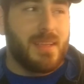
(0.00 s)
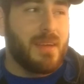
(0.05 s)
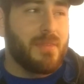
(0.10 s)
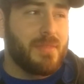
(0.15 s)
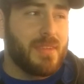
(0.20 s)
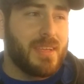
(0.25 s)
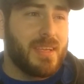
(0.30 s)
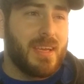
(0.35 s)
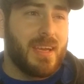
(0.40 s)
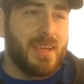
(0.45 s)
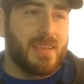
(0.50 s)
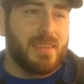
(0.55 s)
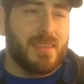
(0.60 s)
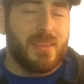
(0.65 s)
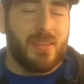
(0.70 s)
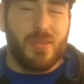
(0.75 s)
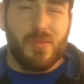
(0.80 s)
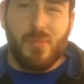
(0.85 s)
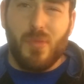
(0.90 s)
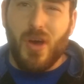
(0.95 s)
definitely can
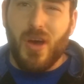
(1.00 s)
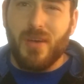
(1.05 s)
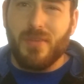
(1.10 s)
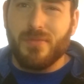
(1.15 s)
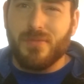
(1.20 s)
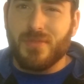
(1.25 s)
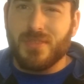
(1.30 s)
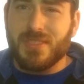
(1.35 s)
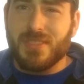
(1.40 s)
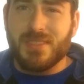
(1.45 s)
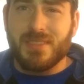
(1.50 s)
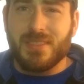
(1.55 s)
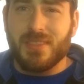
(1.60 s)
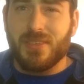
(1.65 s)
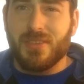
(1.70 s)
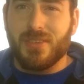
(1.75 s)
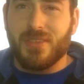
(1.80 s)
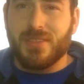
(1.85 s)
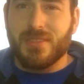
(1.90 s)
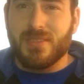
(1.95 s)
kill them off, which
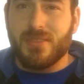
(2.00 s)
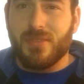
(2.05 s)
isn't good.